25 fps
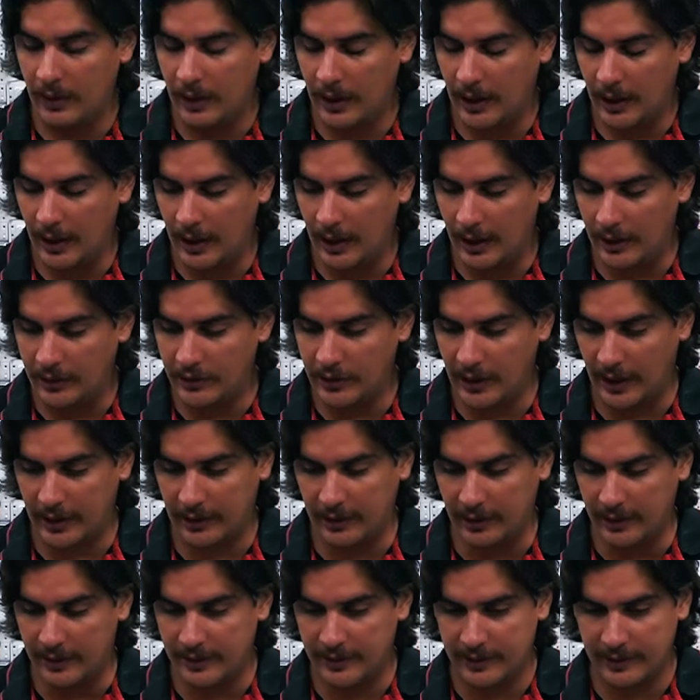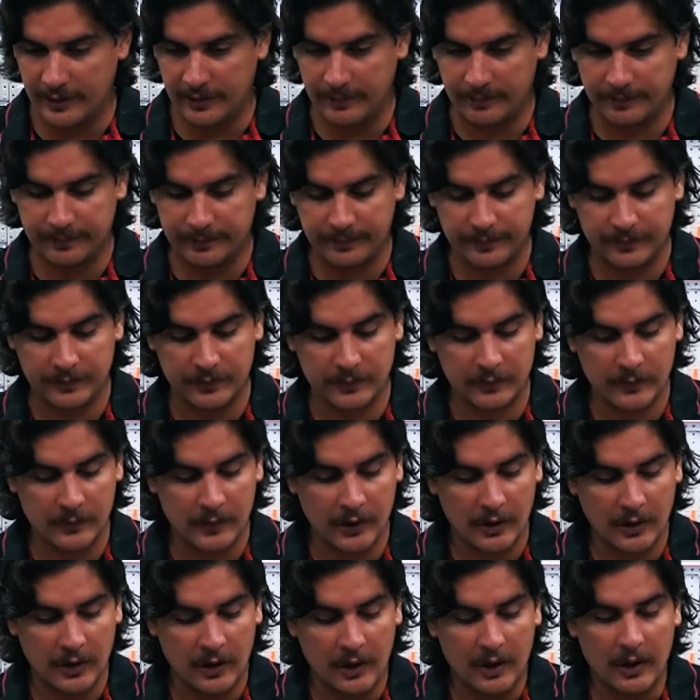checklist.
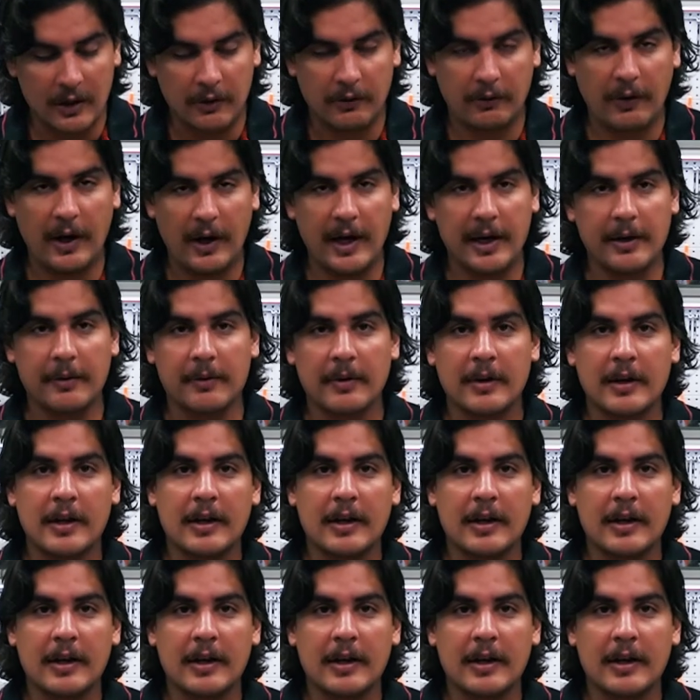Great.